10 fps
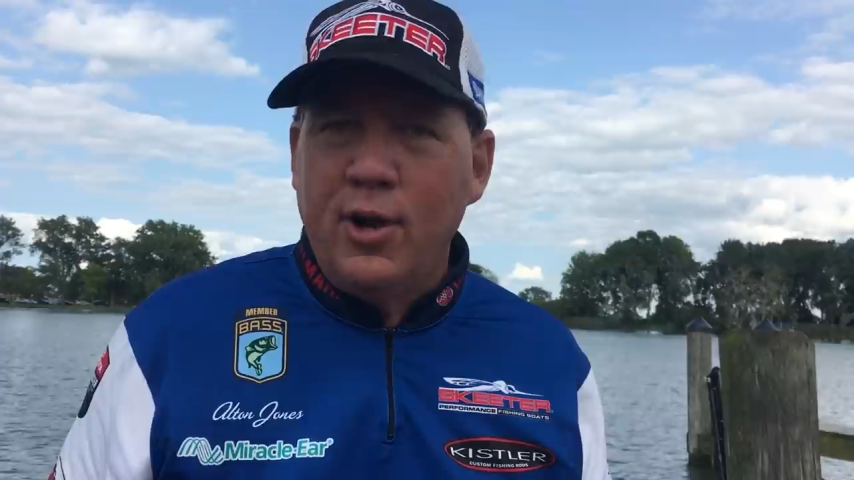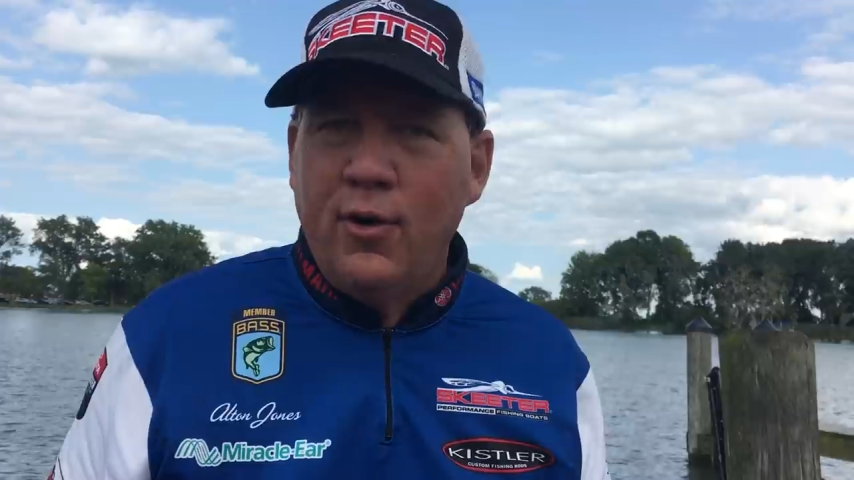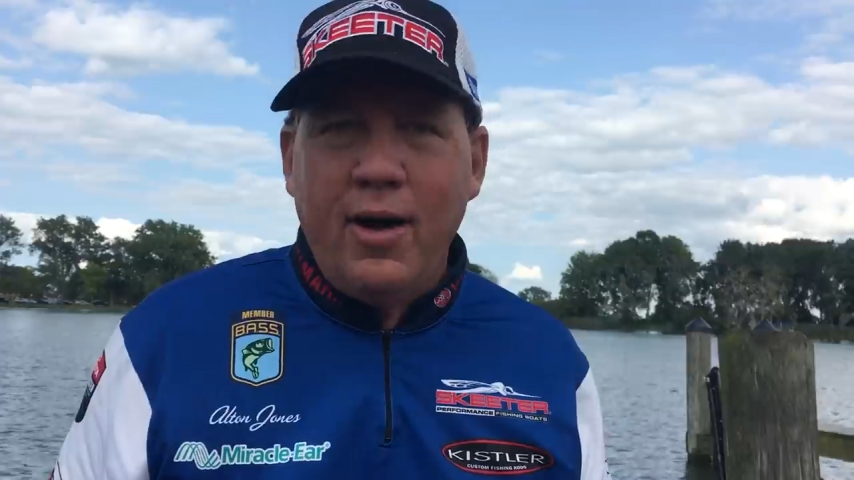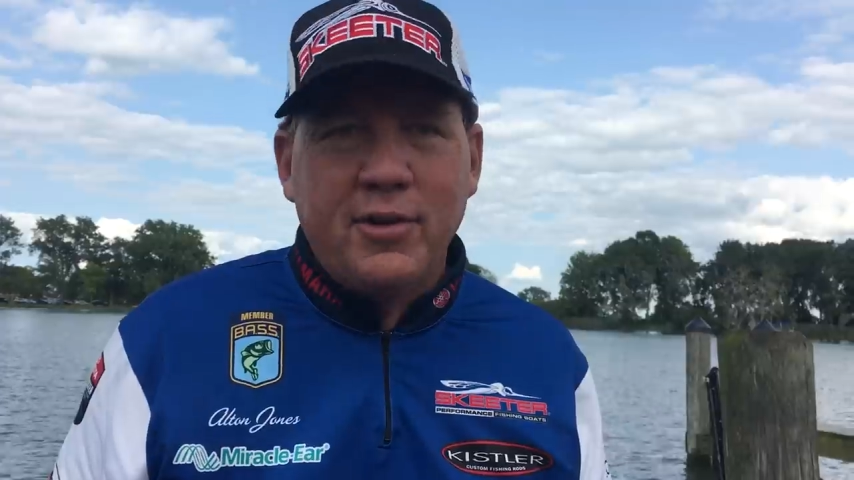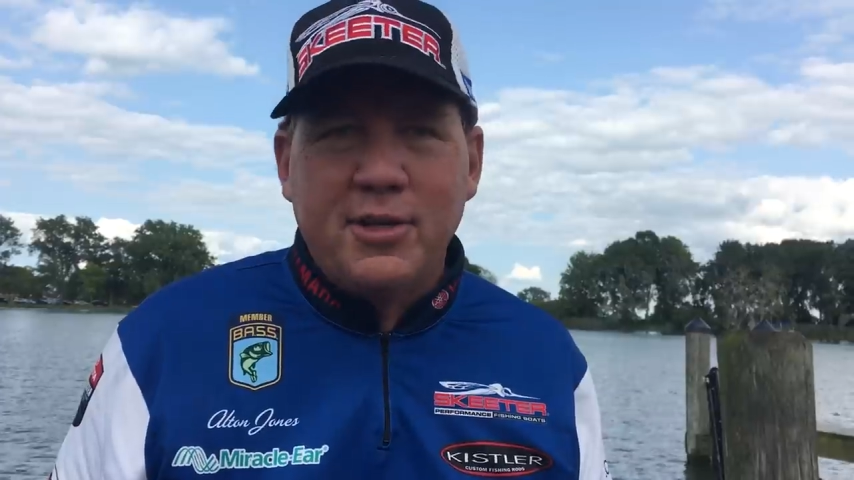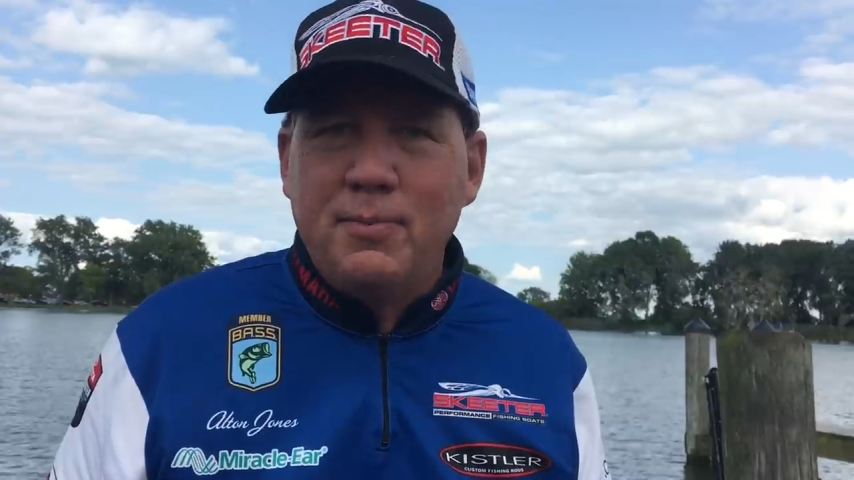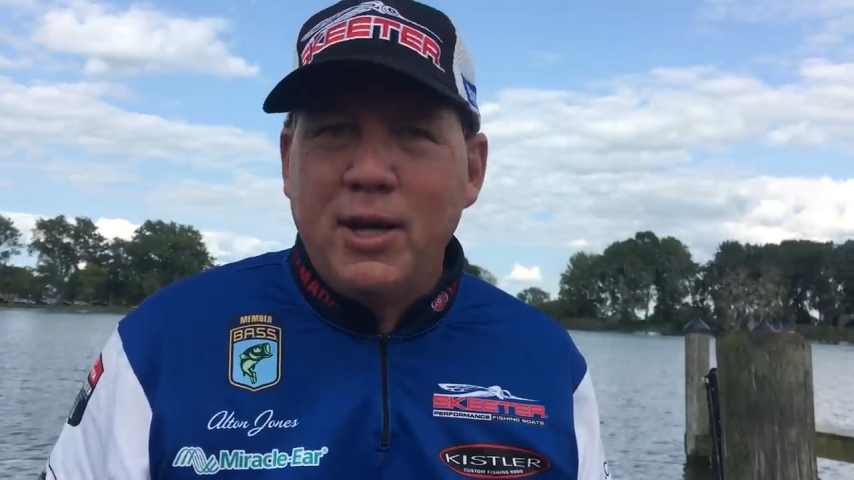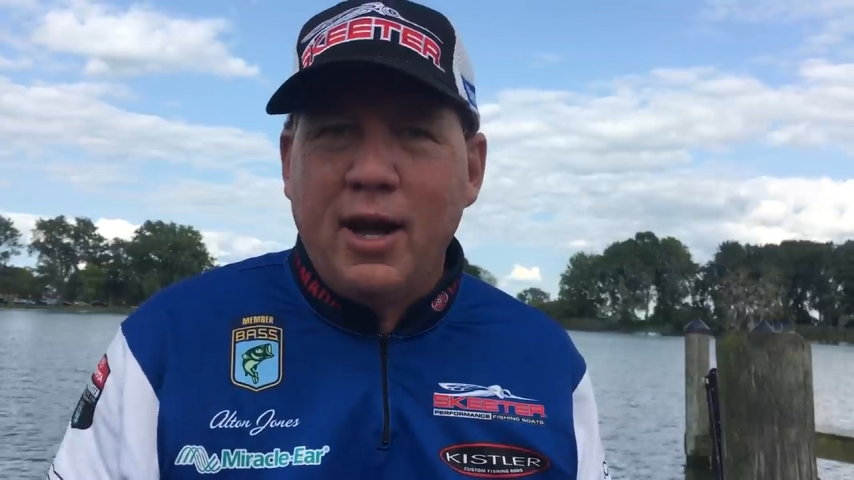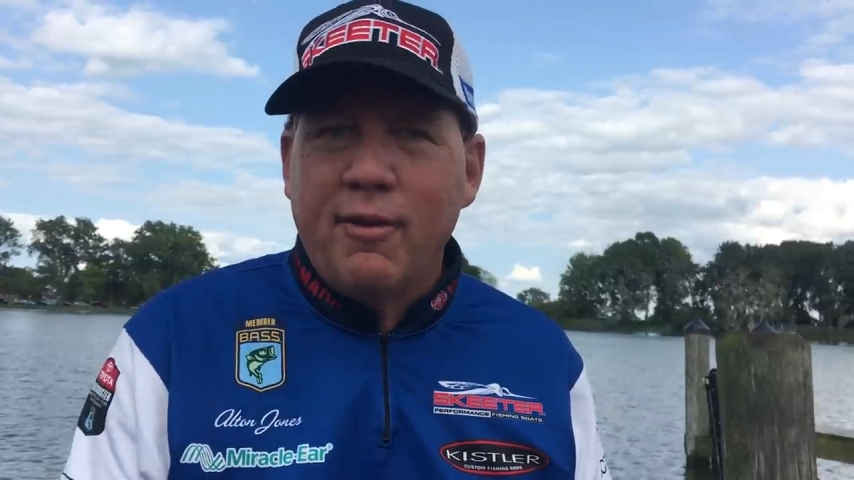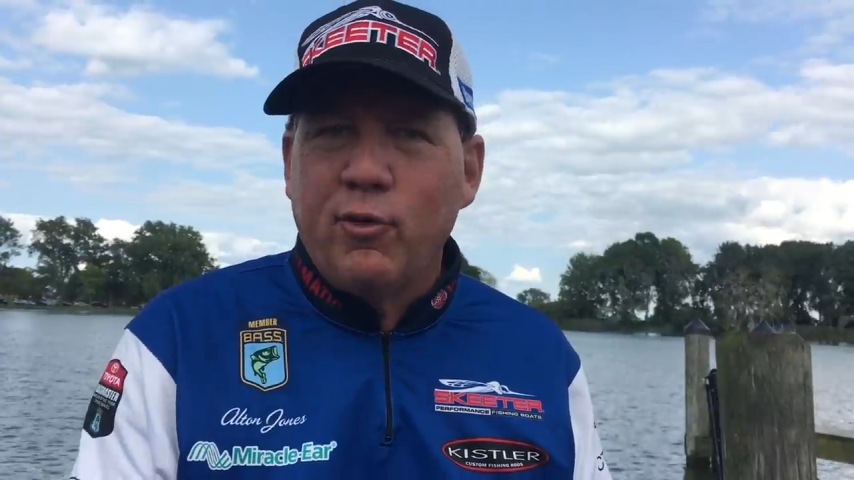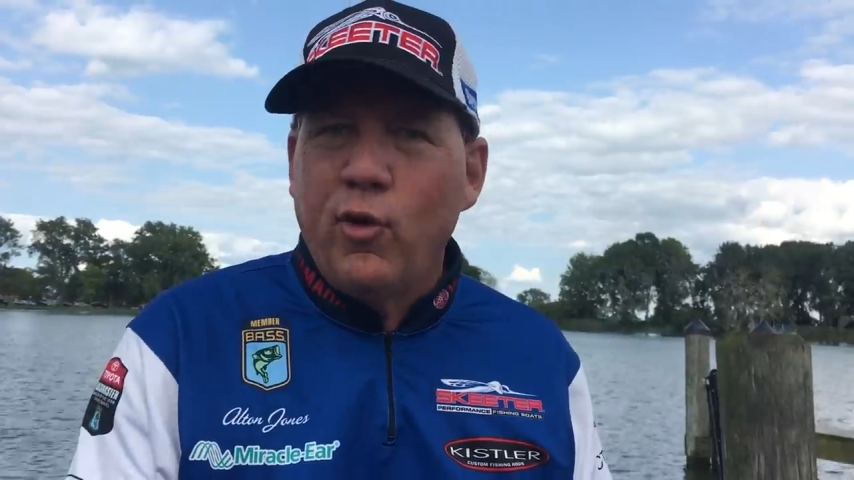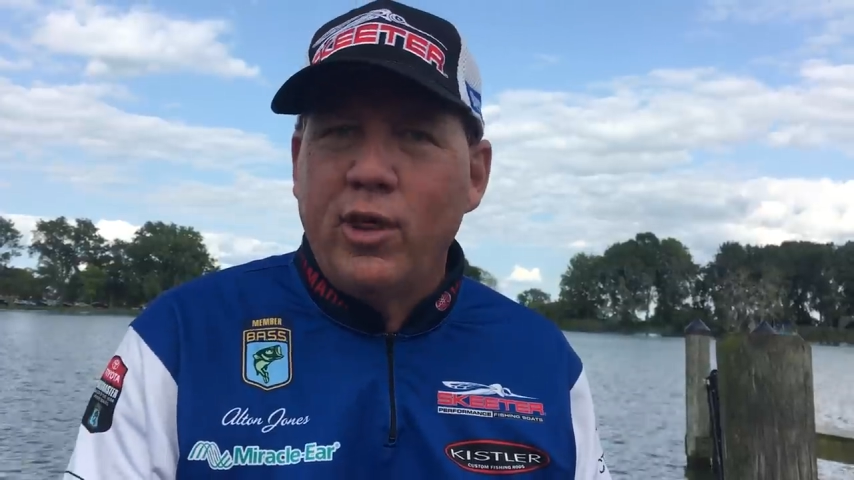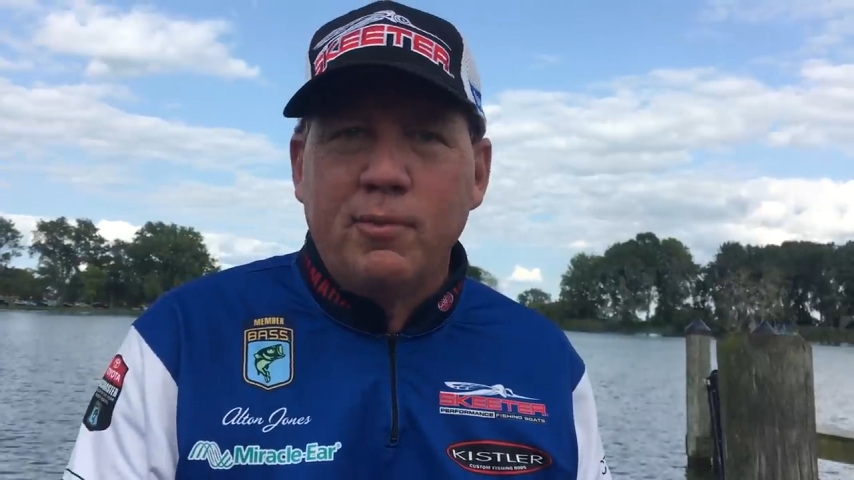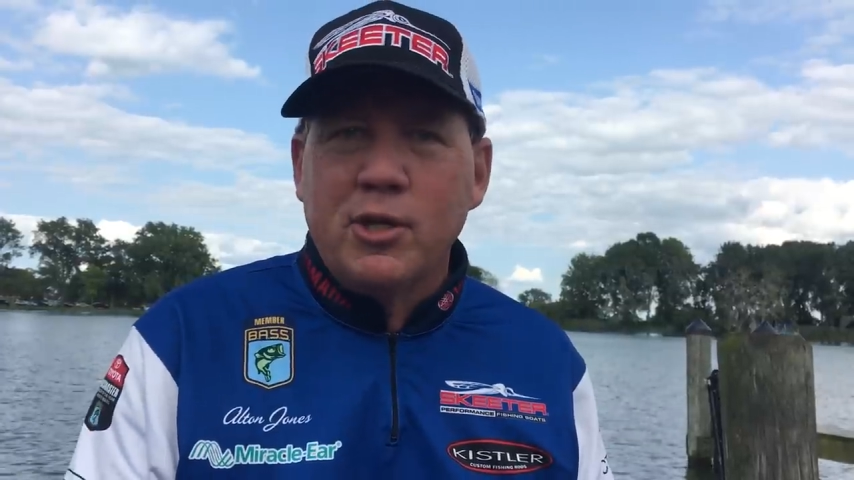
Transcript: You don't have to be careful with him.